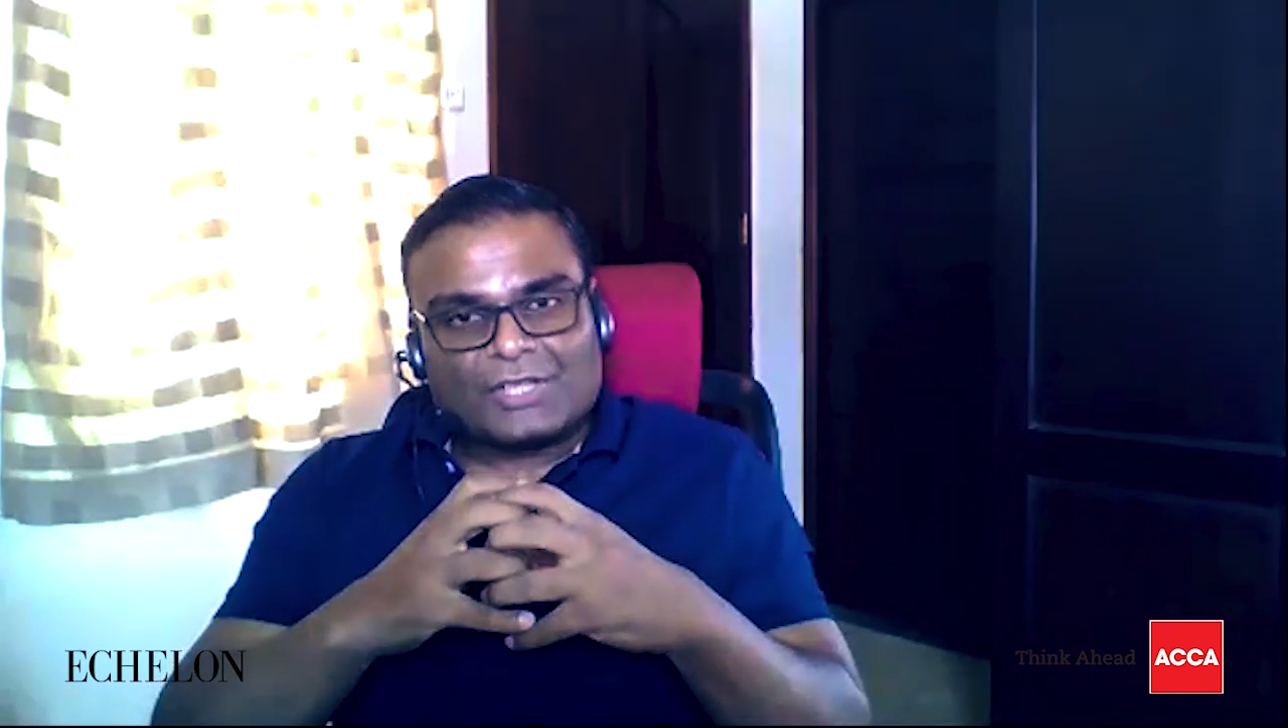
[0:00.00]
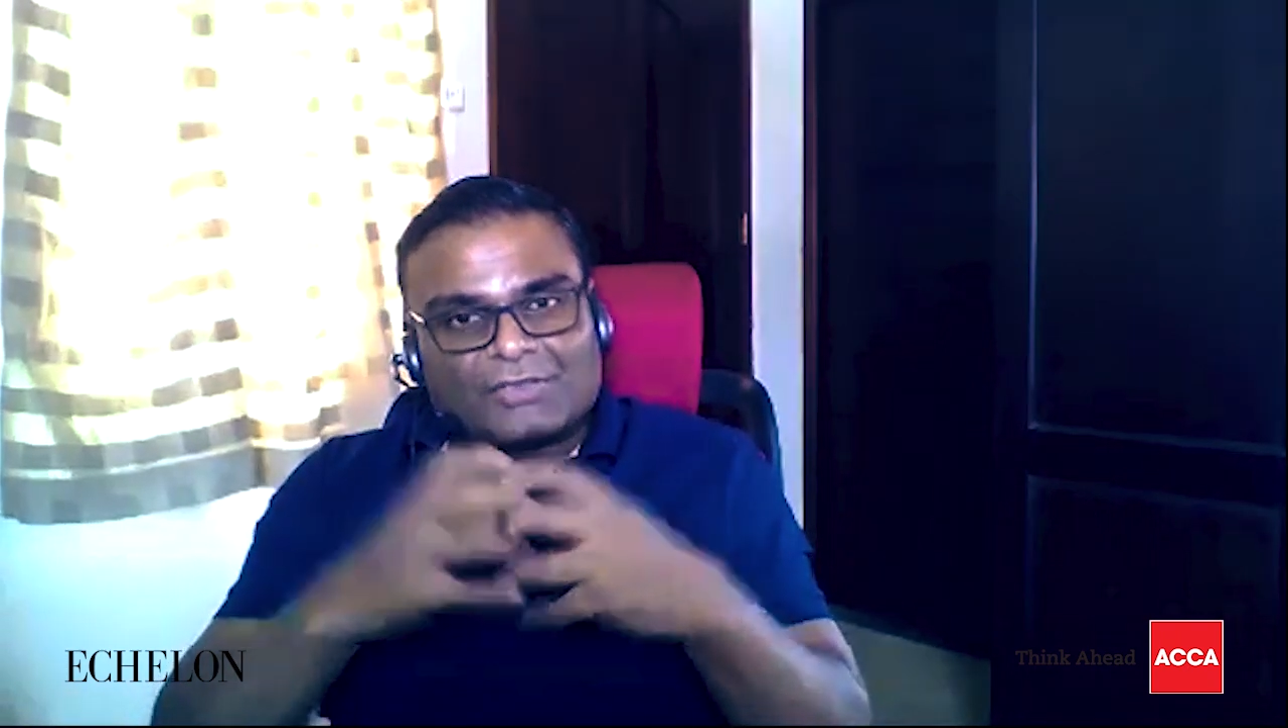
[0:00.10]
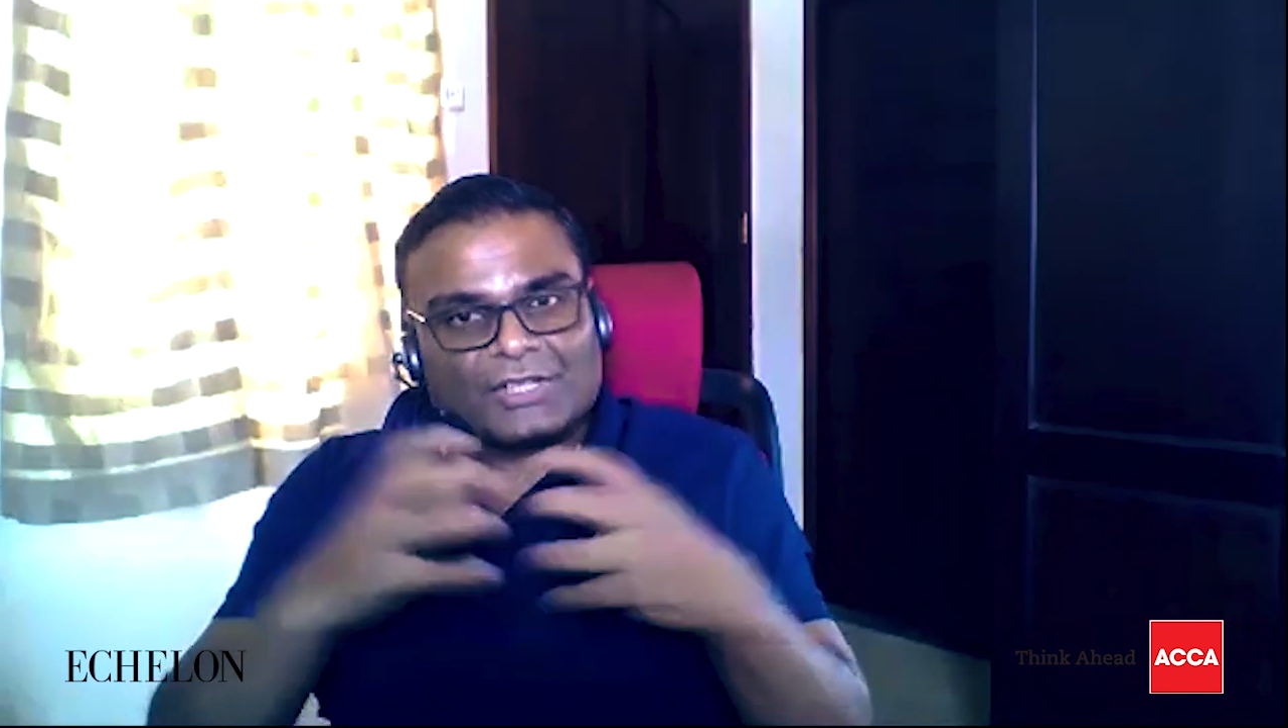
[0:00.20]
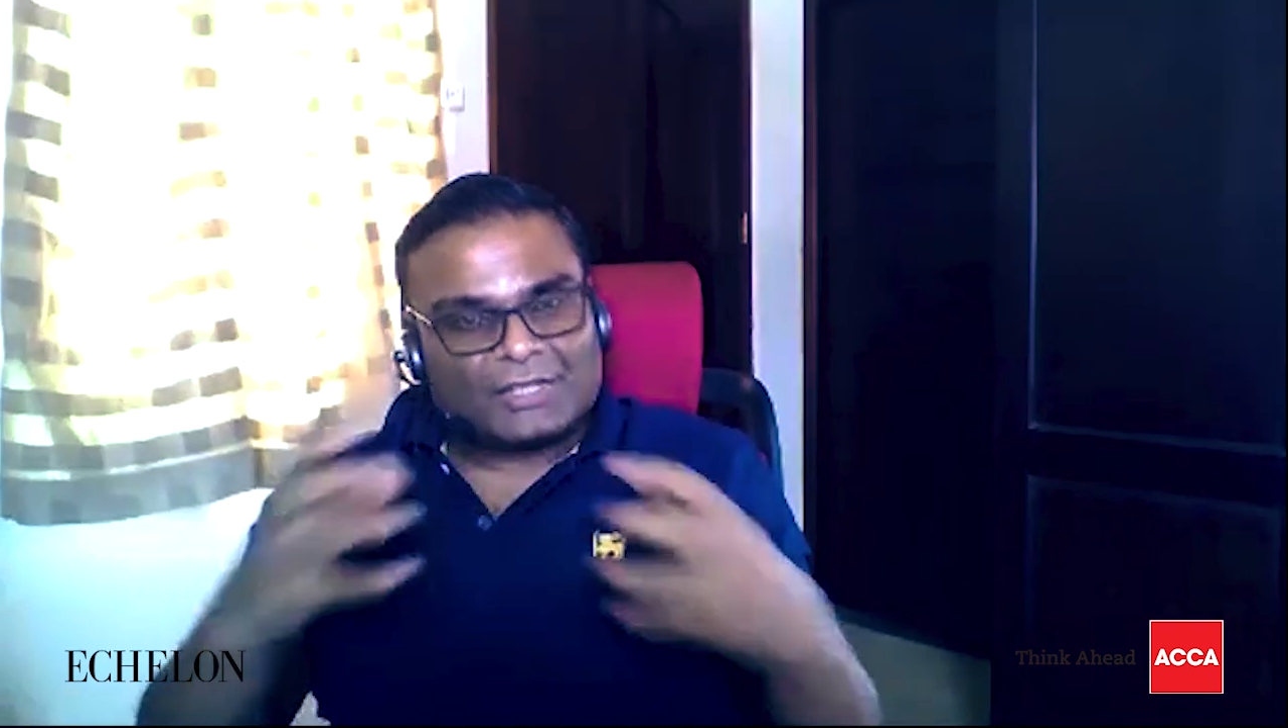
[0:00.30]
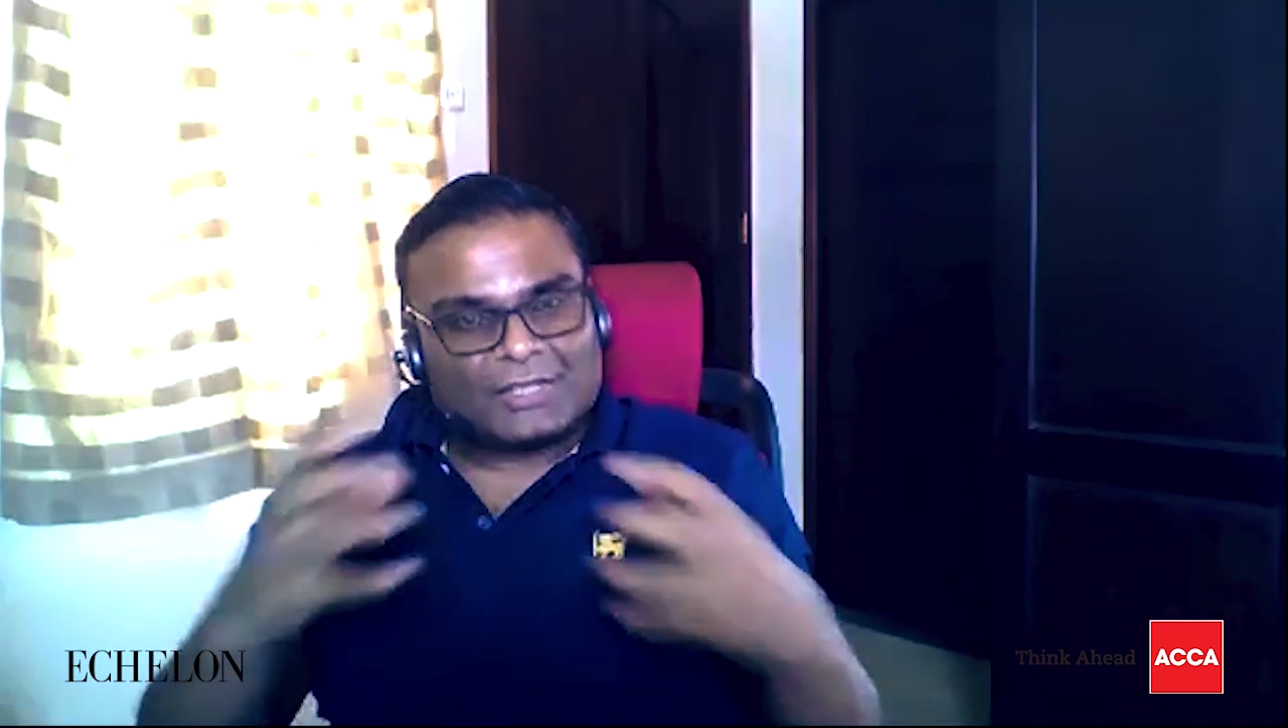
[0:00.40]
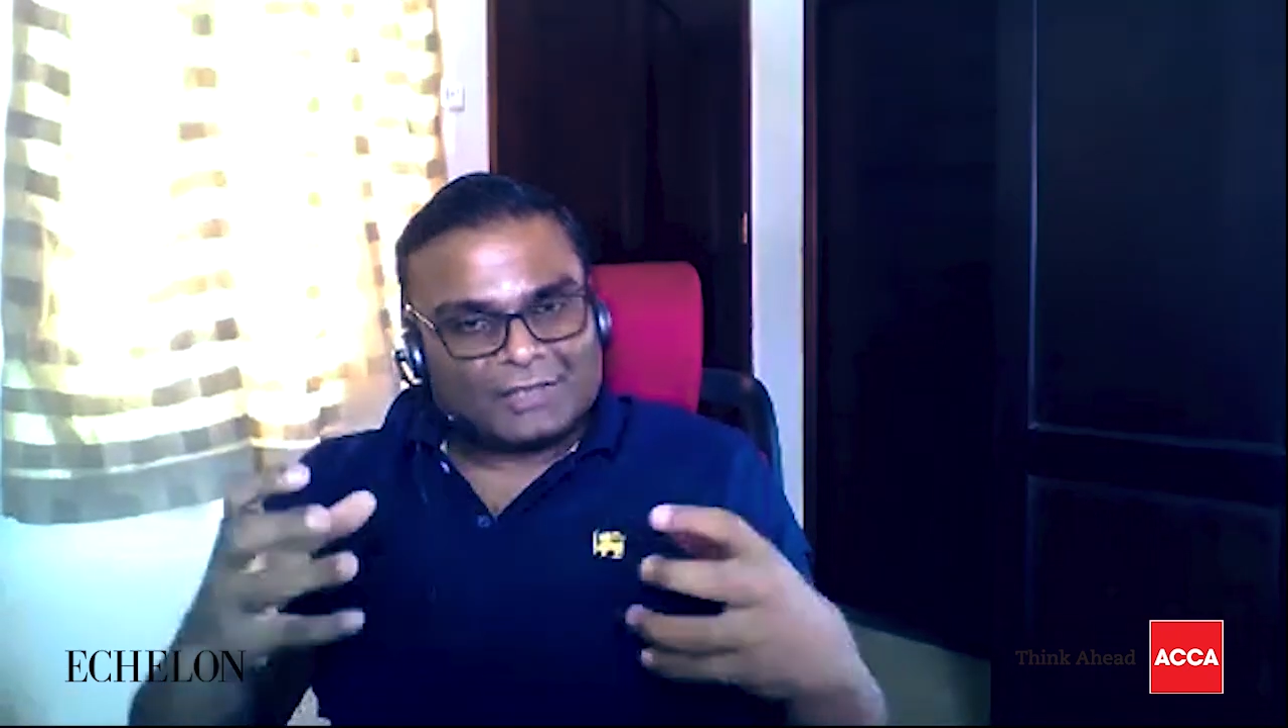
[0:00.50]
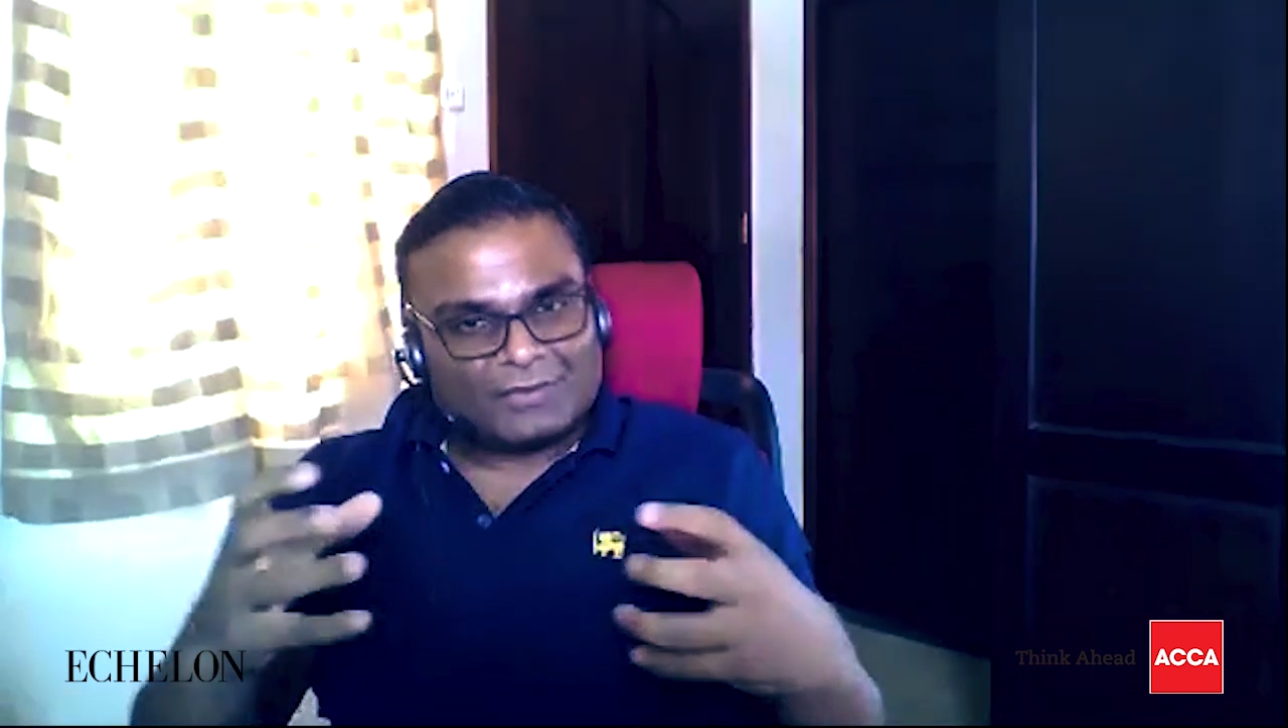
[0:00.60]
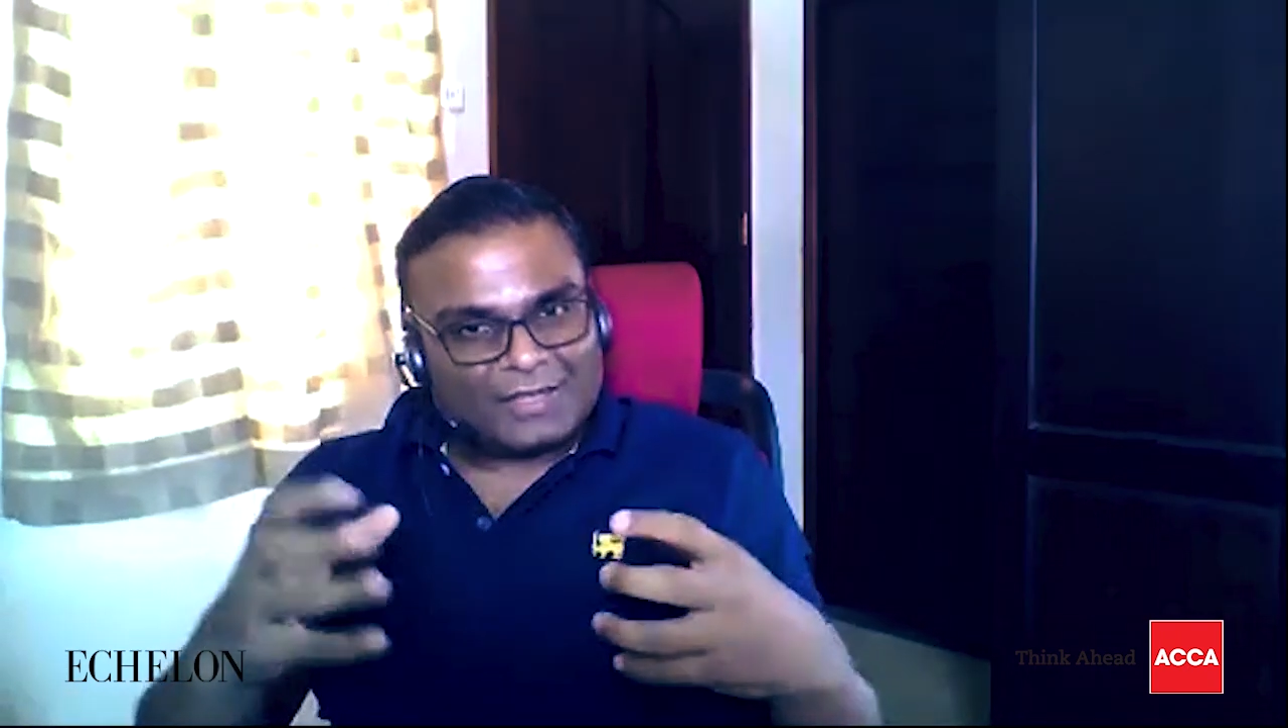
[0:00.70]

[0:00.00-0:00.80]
drift the curve.